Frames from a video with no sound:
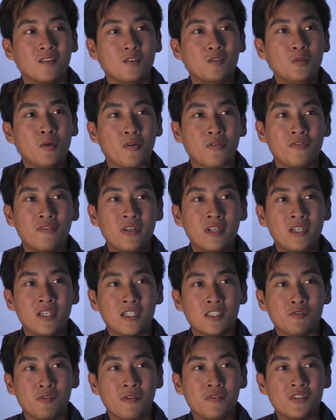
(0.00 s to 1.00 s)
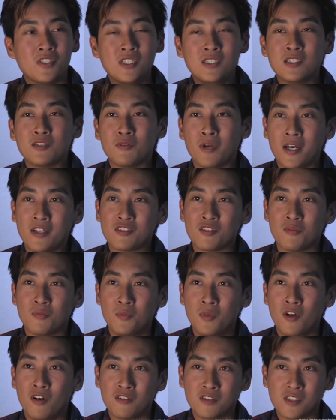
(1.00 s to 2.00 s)
two or three years, we've seen the rise of
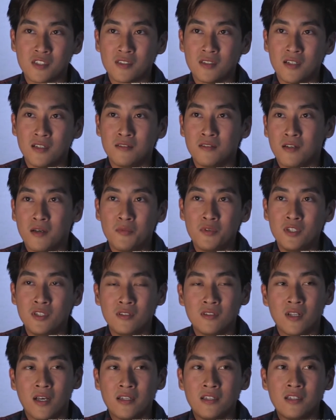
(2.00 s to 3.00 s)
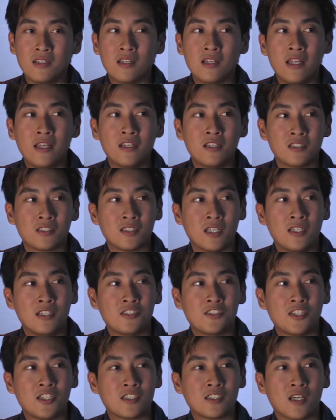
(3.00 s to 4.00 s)
blogs. And I mean, I think the latest
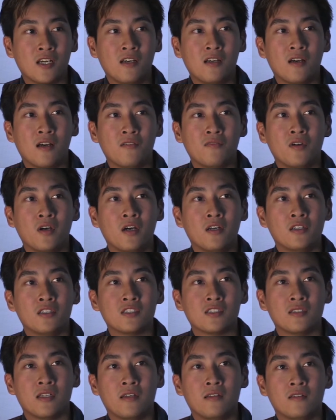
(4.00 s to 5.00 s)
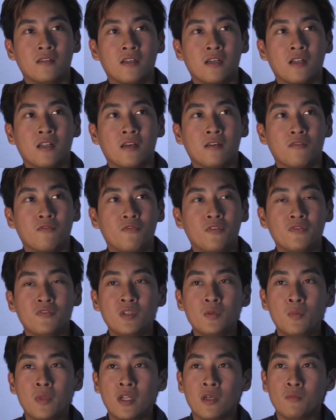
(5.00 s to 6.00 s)
statistics I, have heard is that there are like
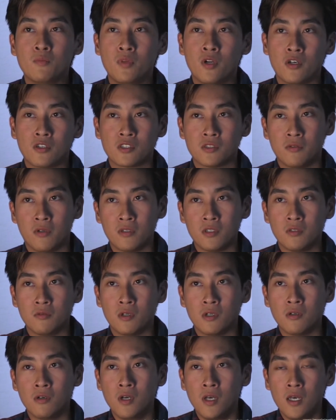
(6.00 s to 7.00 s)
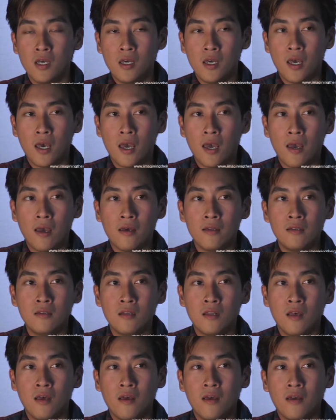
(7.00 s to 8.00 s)
15 million blogs around the world.
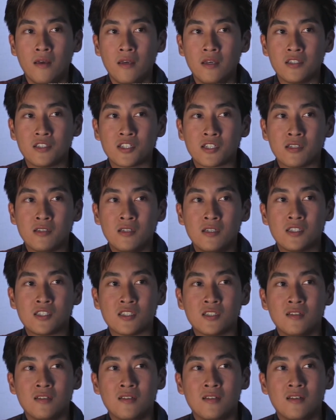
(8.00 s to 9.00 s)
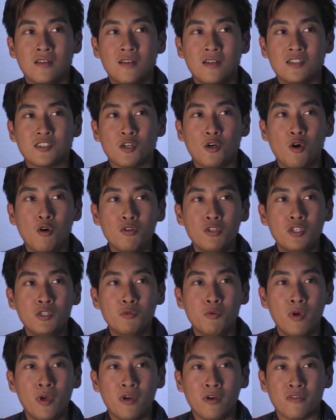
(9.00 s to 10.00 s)
And it's a, it's, it's a whole new
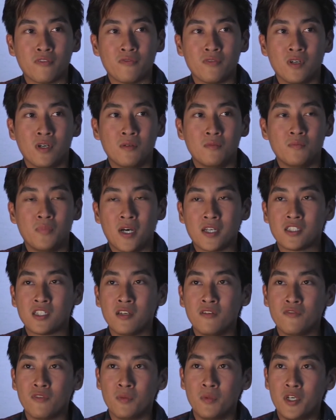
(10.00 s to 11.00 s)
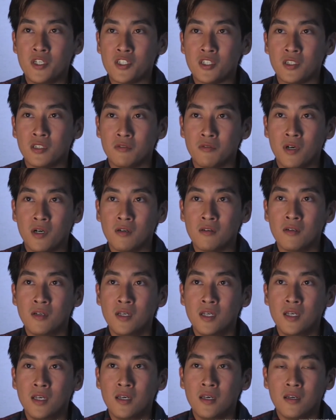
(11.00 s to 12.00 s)
way of uh, passing information around.
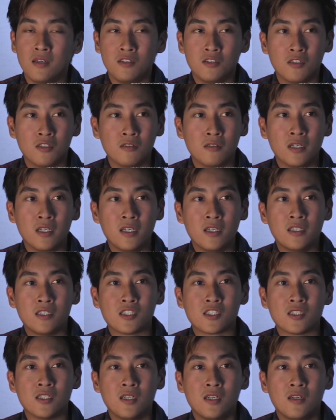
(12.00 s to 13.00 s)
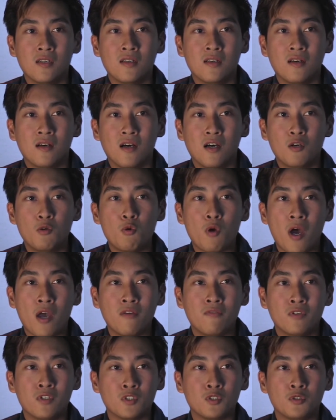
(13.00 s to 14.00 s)
You know, it is a
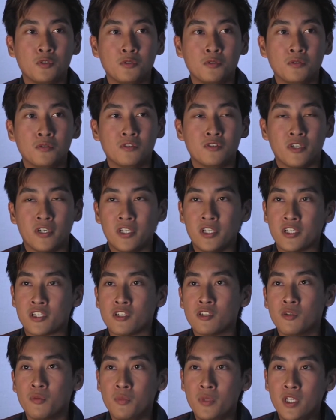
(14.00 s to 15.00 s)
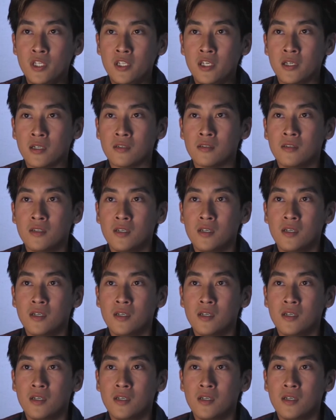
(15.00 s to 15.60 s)
rival to traditional media.